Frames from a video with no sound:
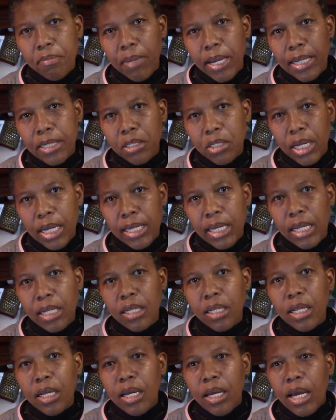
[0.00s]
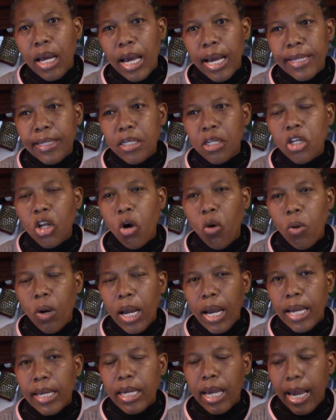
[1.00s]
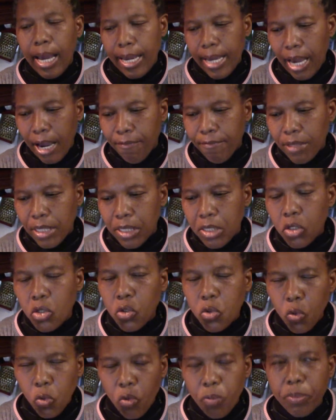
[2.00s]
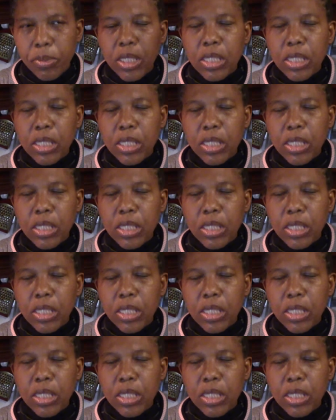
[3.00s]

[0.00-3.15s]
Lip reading: channel. And now I have this soup.